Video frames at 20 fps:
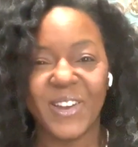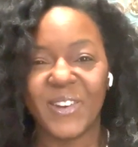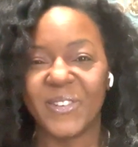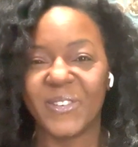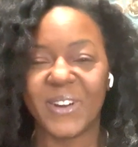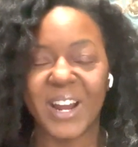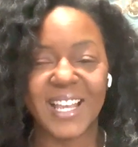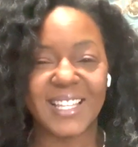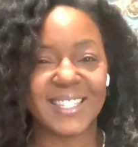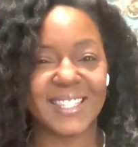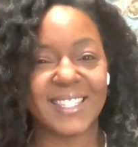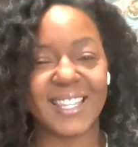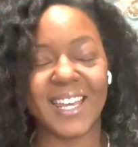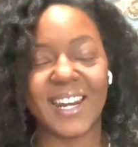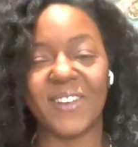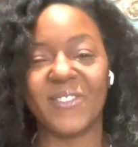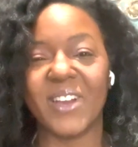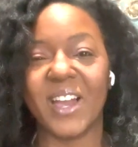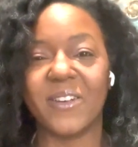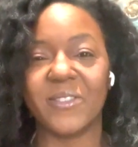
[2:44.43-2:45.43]
rates that
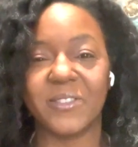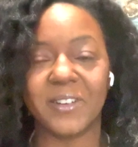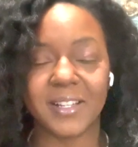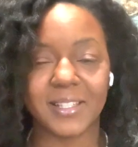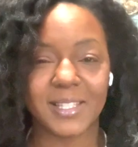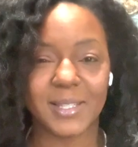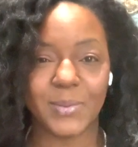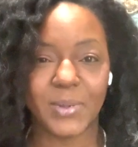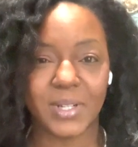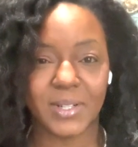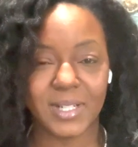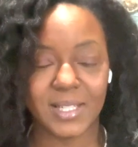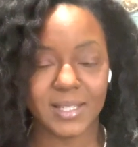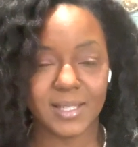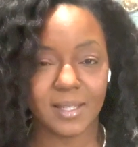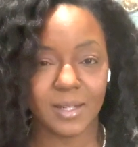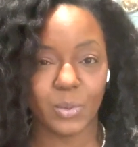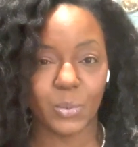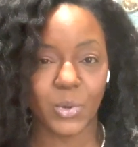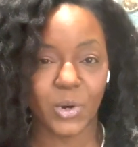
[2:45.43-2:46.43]
I've ever experienced
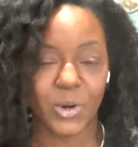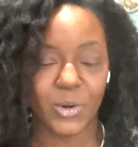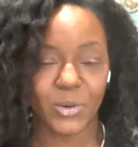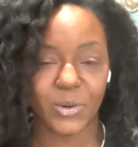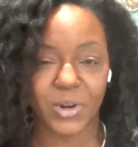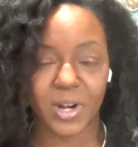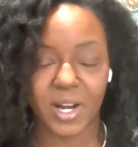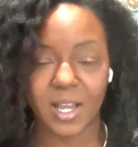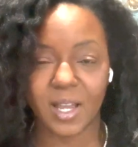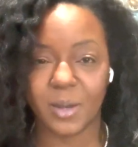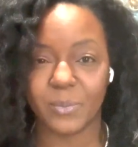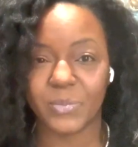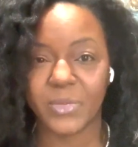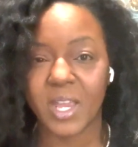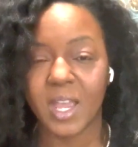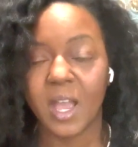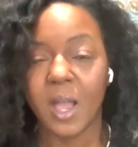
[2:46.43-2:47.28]
in a program.